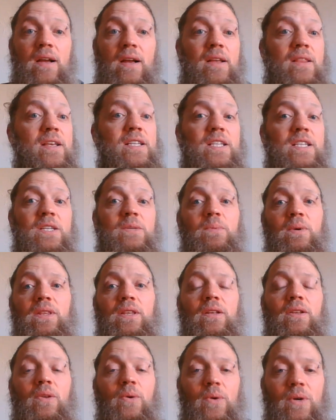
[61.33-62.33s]
This is what
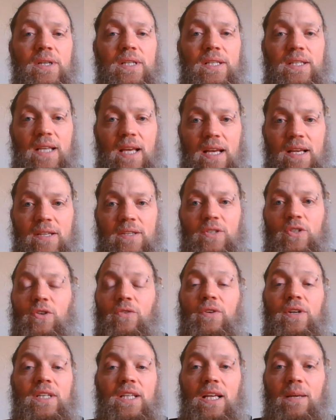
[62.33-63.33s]
the Lord says, your
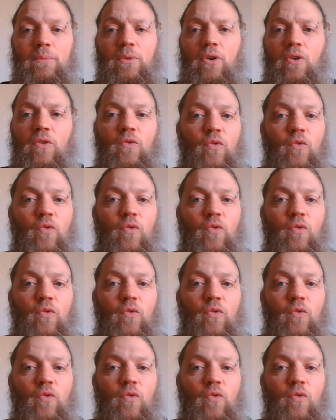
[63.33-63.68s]
Redeemer who